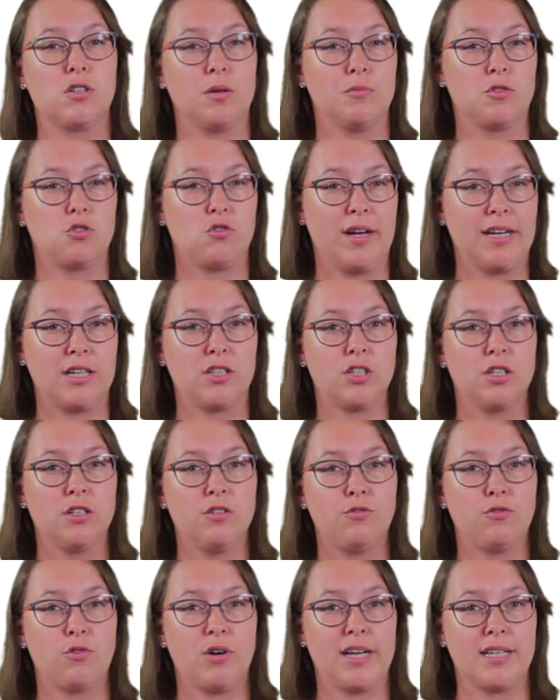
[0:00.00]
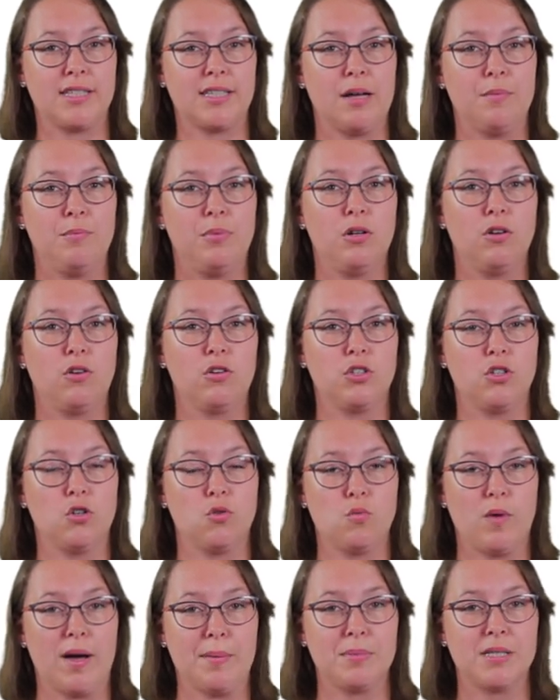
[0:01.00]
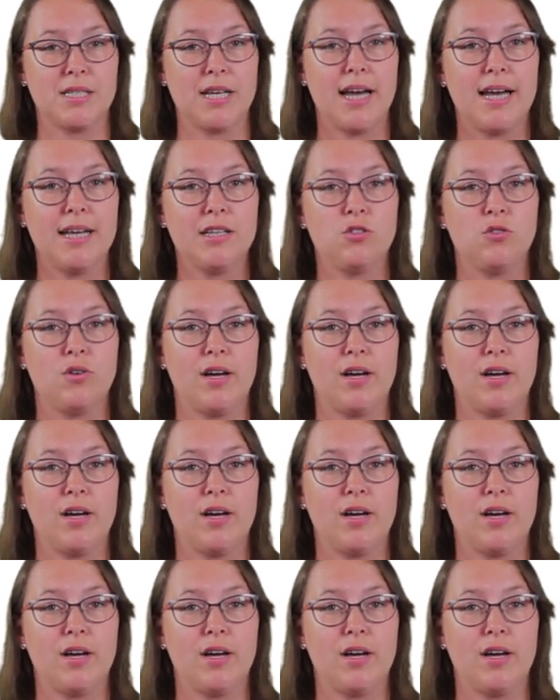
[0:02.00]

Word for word: some traction. For example, on your website,